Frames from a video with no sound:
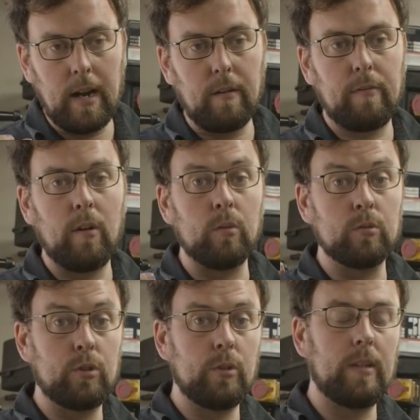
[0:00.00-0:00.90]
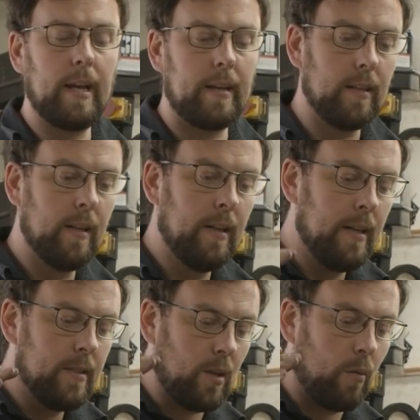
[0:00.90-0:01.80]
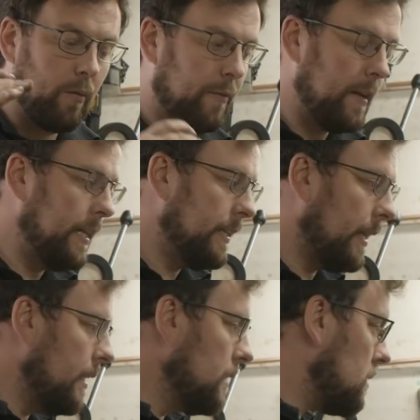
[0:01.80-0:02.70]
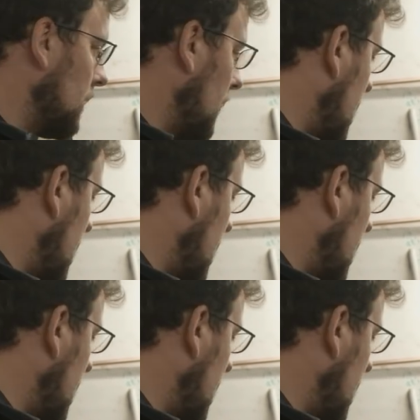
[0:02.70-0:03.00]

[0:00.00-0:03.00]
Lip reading: airflow through the head. So fitting these,